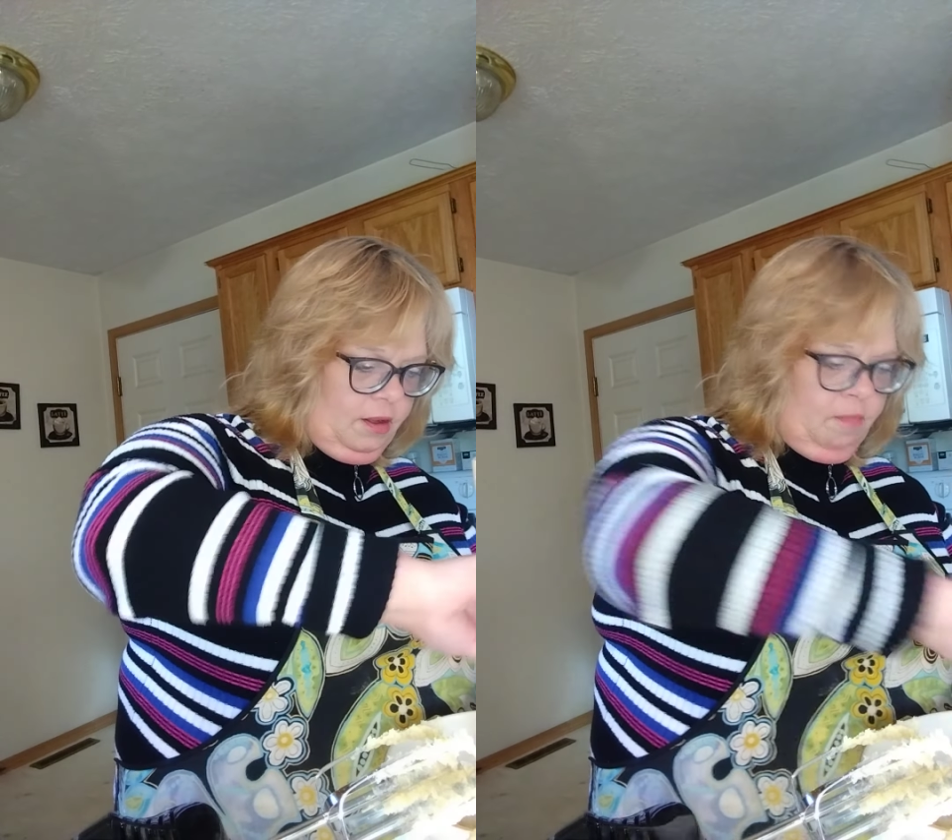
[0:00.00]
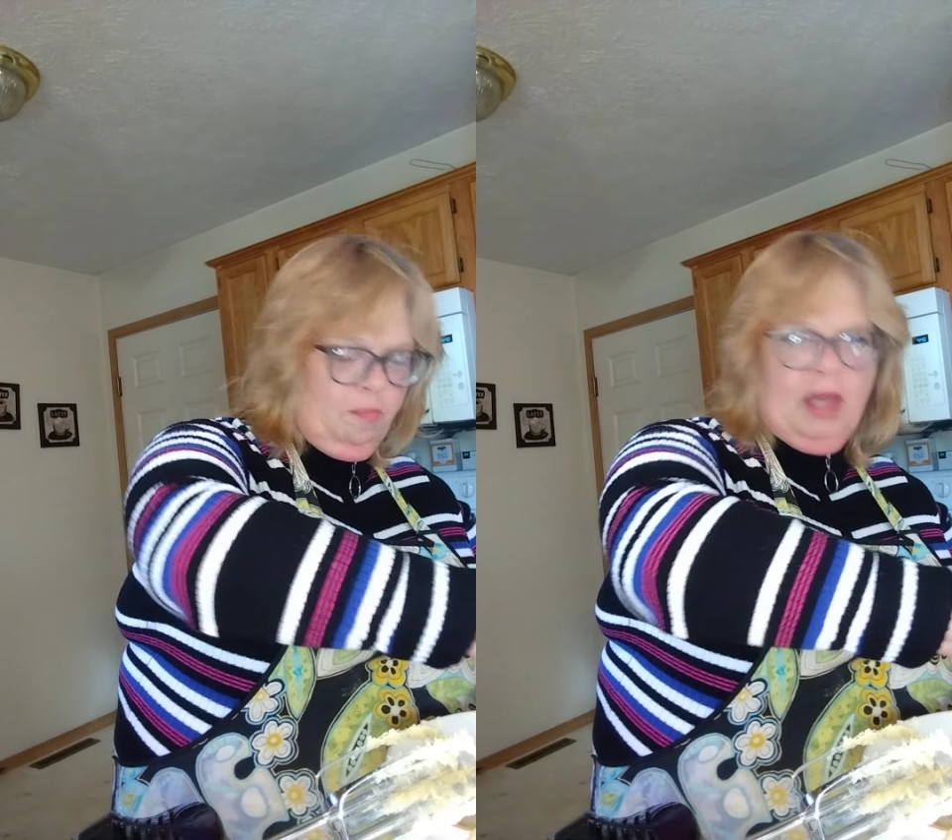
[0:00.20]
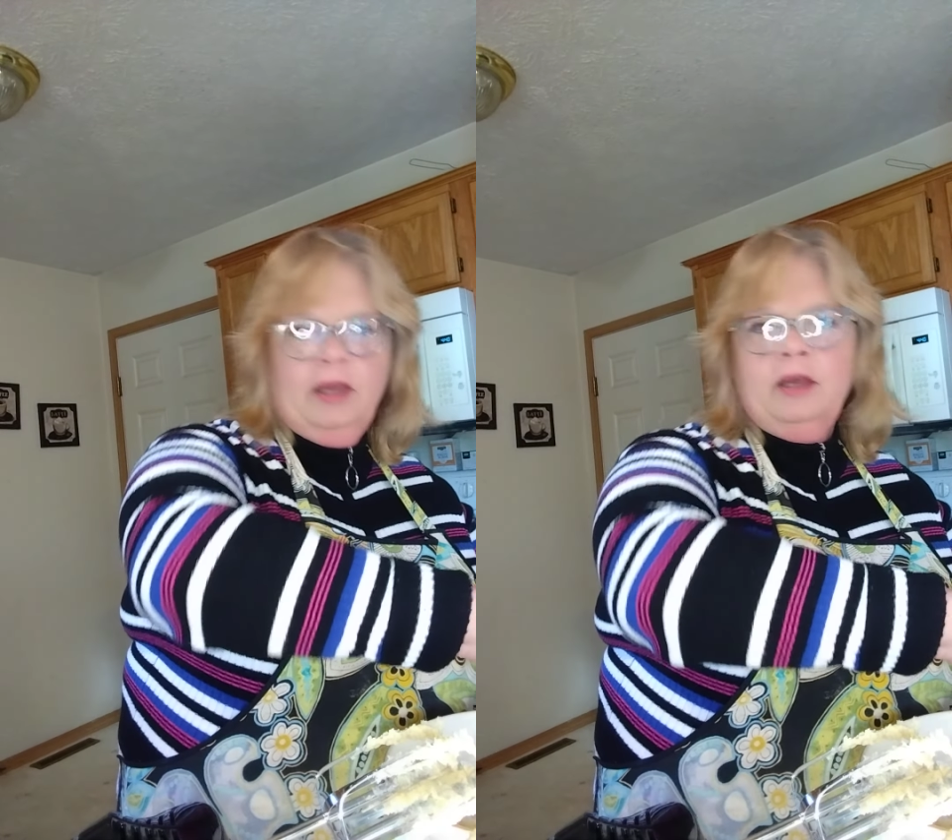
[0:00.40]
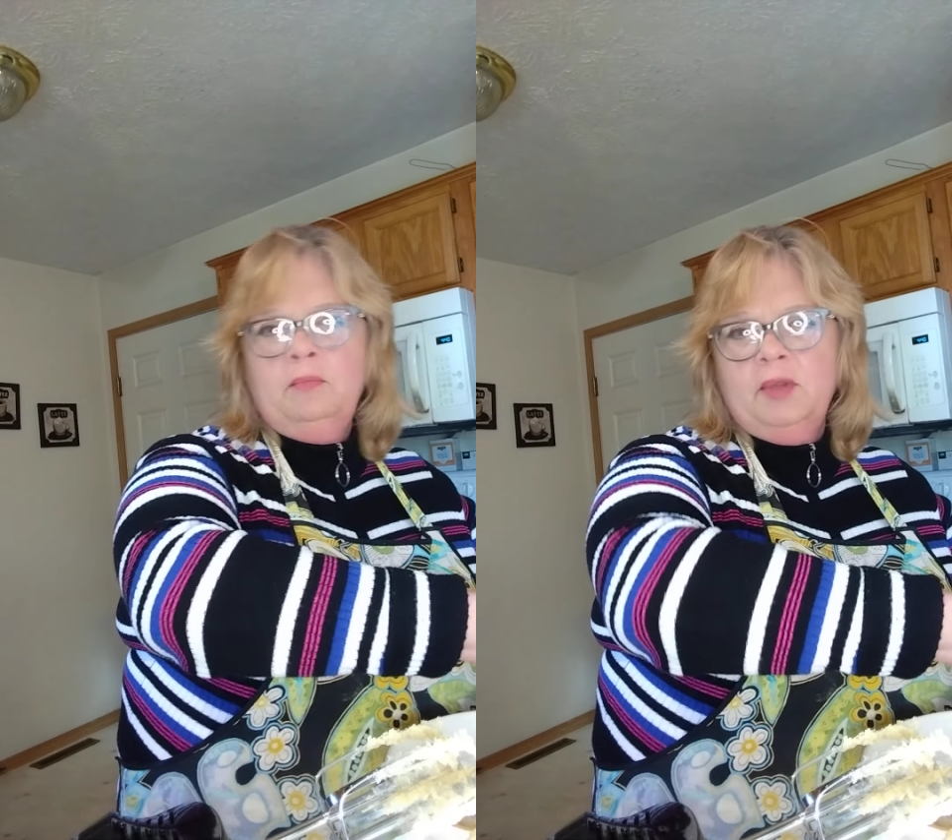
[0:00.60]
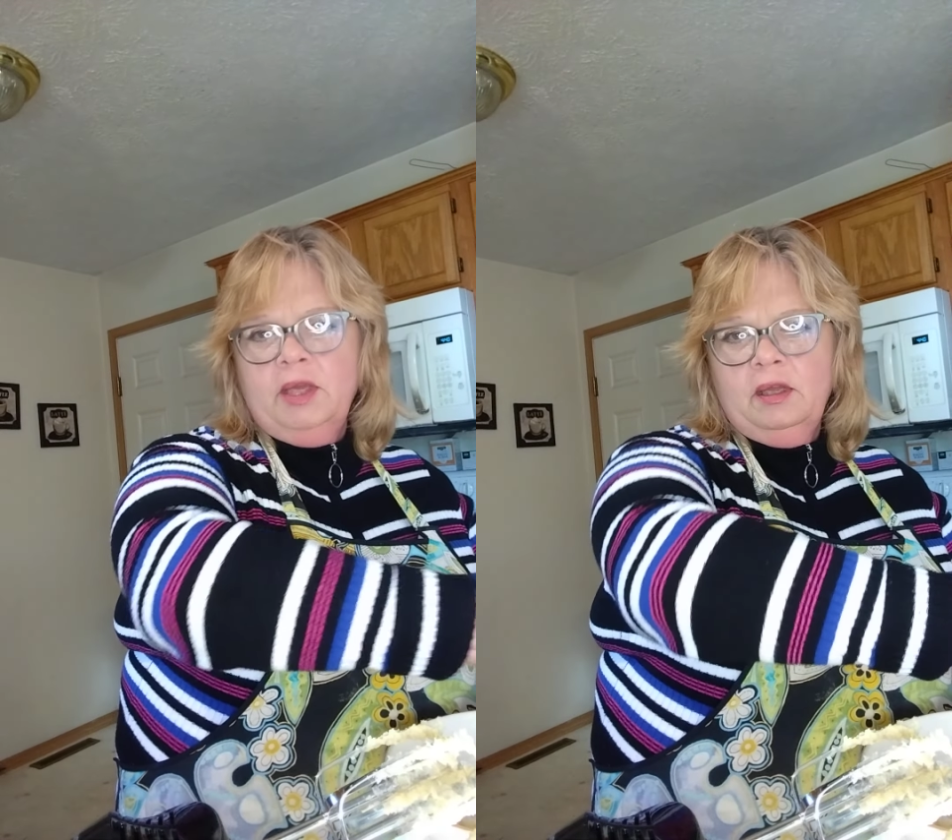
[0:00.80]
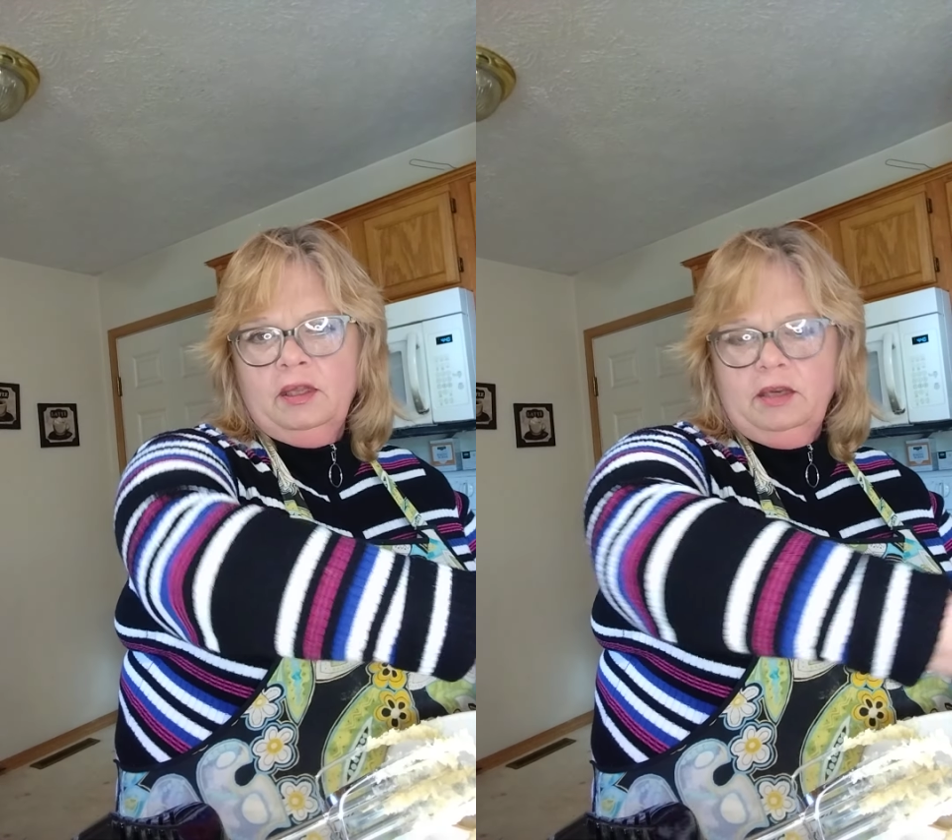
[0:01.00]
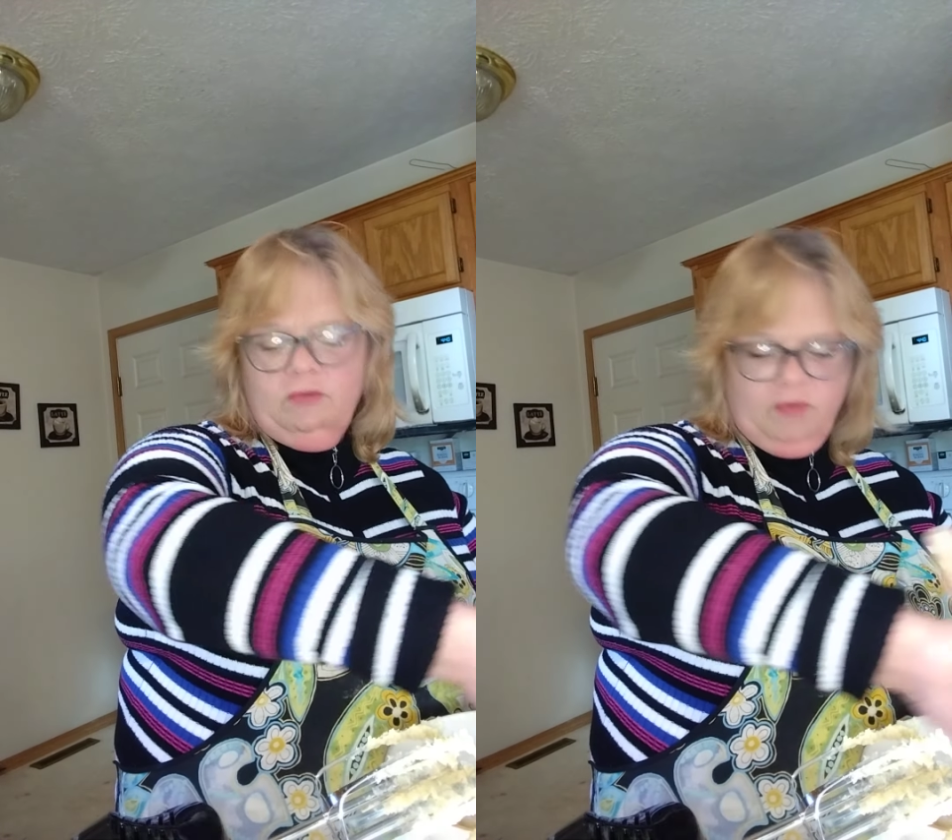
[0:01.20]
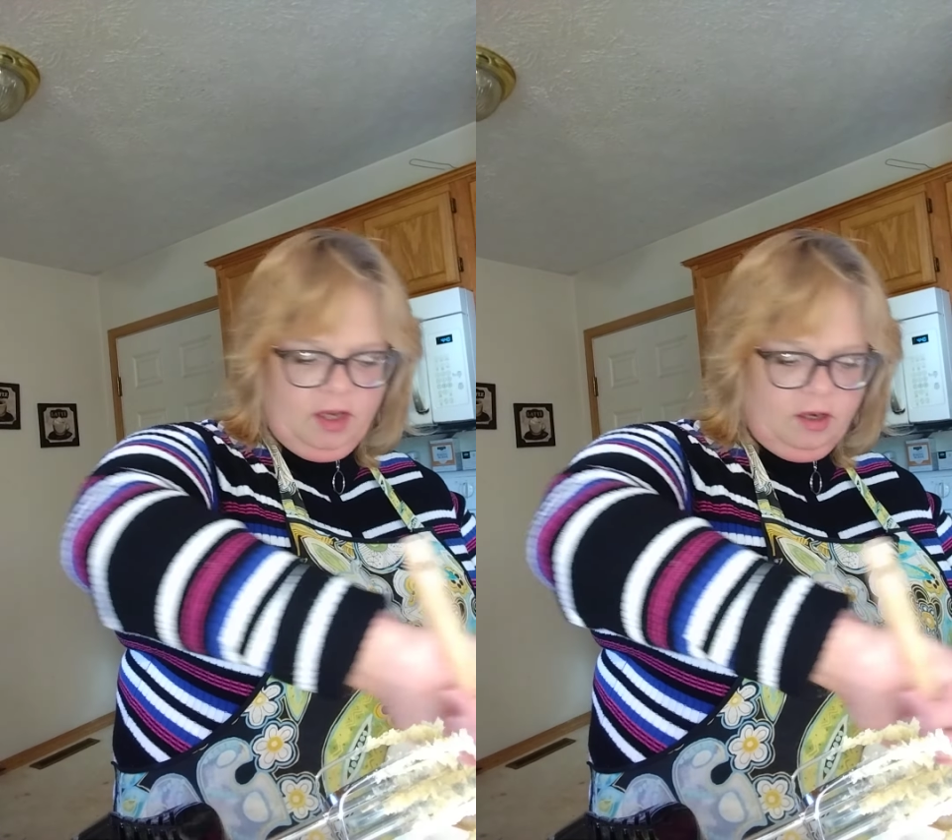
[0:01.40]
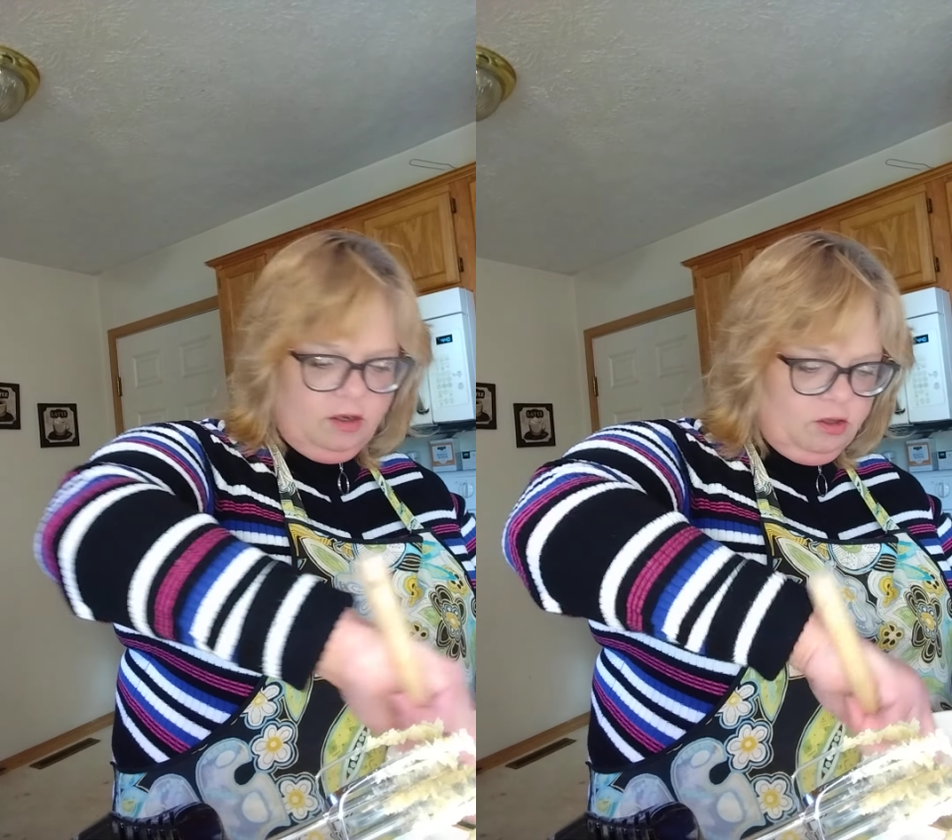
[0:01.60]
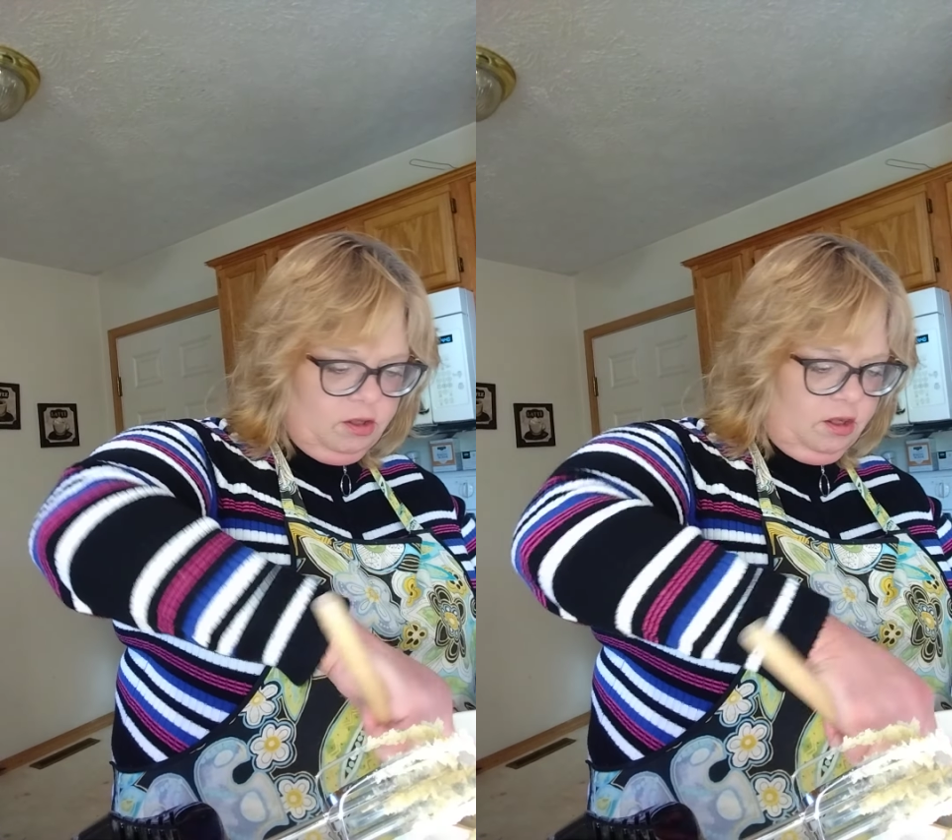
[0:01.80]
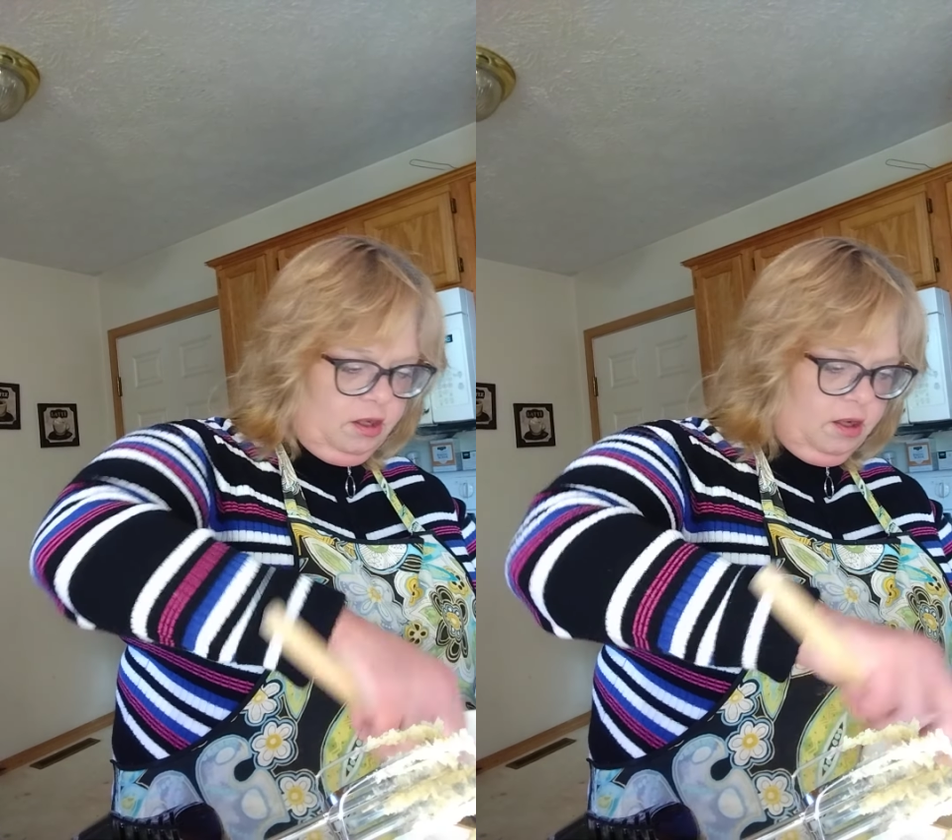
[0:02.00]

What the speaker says: impeccably clean fingers